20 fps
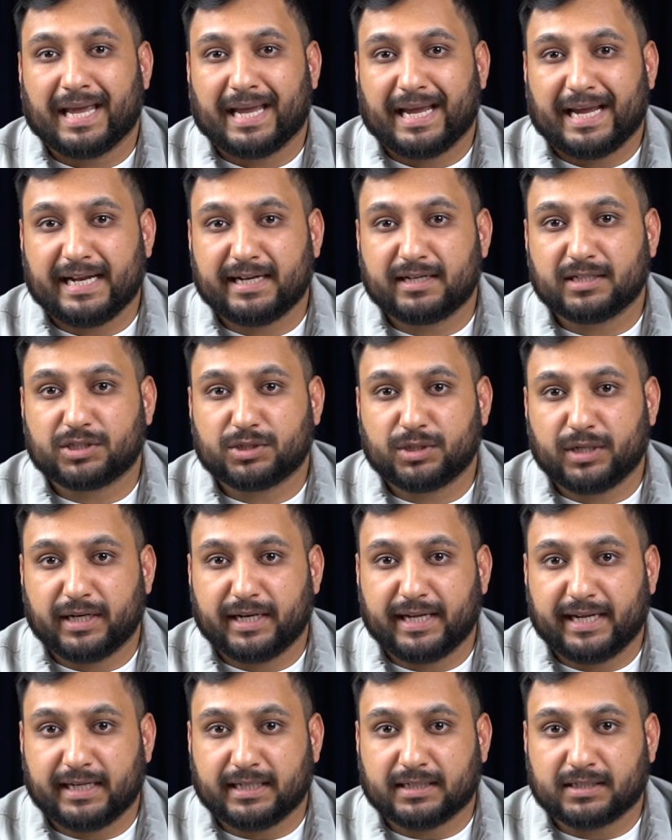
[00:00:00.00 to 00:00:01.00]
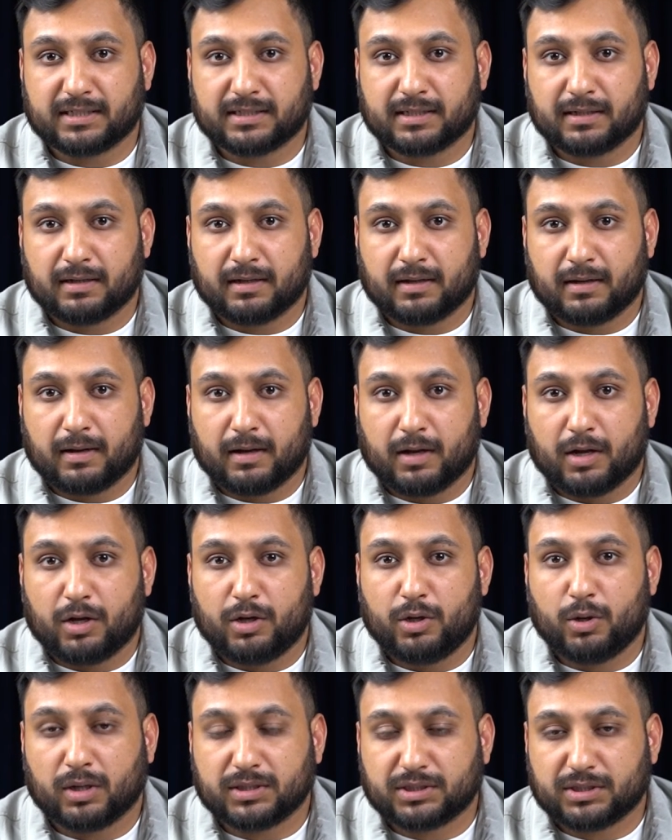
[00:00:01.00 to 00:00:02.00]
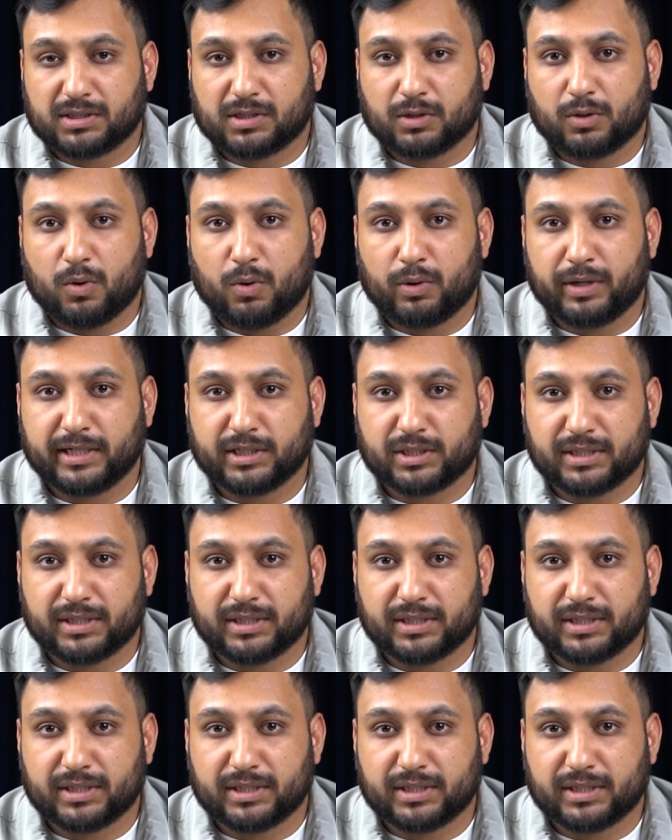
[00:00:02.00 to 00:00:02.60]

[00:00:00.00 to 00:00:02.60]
industry needs, not just according